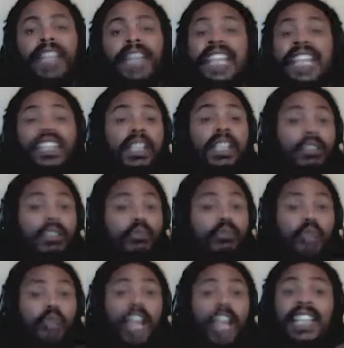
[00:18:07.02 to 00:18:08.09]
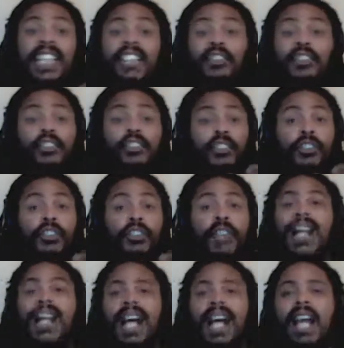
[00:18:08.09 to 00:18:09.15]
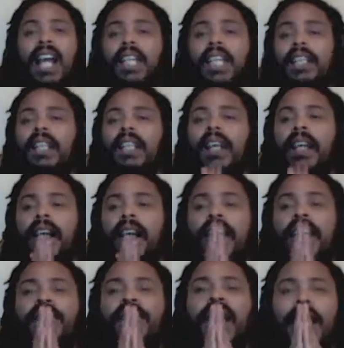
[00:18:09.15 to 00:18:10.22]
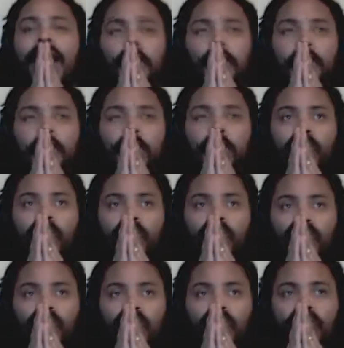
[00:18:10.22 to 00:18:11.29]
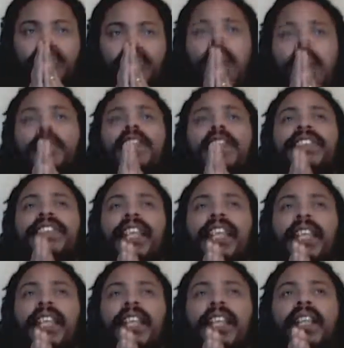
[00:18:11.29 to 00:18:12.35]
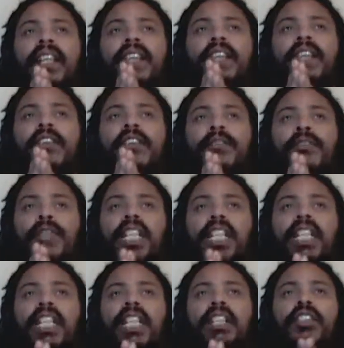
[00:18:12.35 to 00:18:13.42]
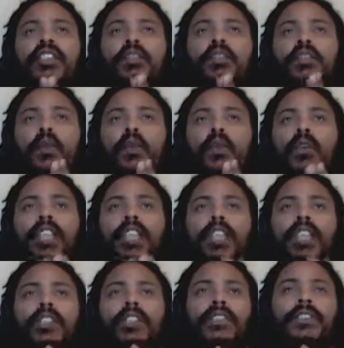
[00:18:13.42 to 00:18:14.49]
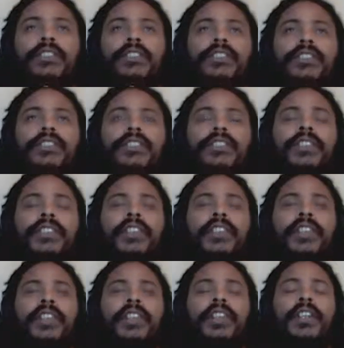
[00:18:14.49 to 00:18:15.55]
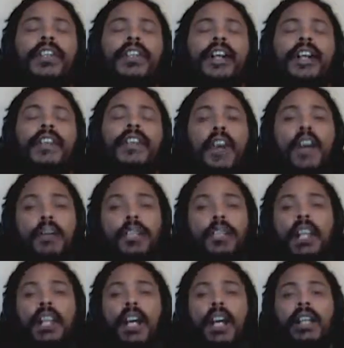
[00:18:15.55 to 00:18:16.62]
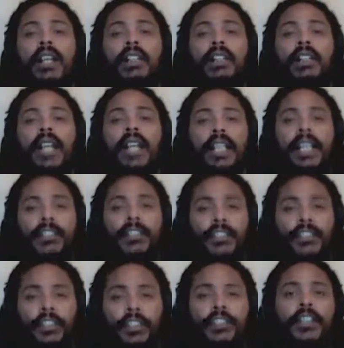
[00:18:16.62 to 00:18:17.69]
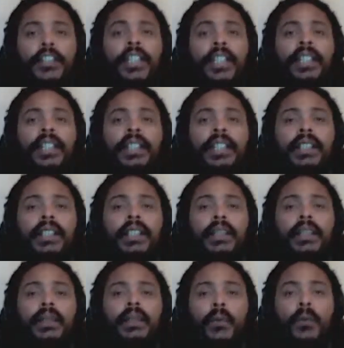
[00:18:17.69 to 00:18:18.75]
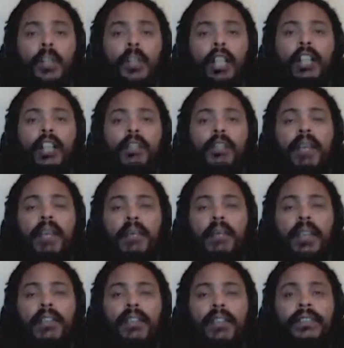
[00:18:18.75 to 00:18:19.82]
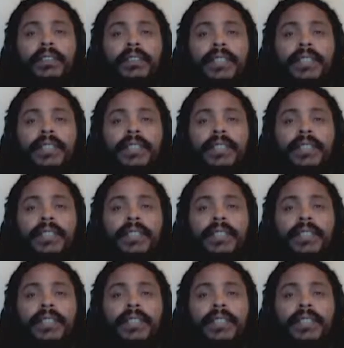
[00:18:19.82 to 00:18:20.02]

And draw attention to yourself. I, I've got, I'm going to say, three to four years of armored car and security work under my belt.